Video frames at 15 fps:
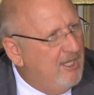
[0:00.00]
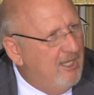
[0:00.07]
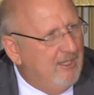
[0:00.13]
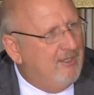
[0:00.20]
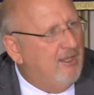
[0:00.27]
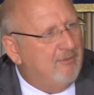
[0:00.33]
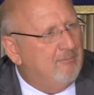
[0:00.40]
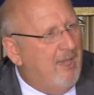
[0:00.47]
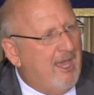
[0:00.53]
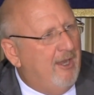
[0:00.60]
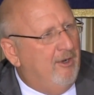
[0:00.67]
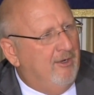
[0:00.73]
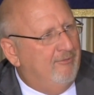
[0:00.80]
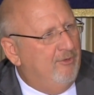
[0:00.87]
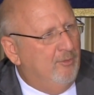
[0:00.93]
It doesn't
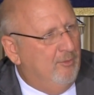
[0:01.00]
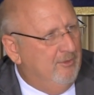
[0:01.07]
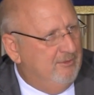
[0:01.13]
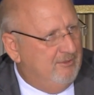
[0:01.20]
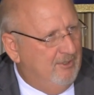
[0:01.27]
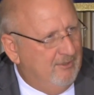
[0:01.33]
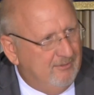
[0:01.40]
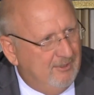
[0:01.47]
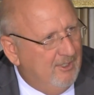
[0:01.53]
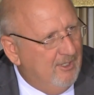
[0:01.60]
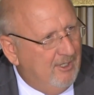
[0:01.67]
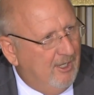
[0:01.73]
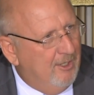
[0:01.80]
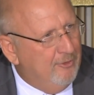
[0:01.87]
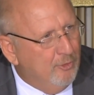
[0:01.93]
matter if it was
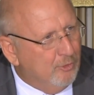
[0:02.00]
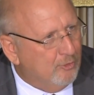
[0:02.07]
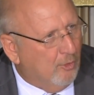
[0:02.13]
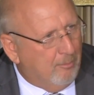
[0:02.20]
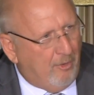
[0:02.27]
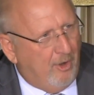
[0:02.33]
a neutral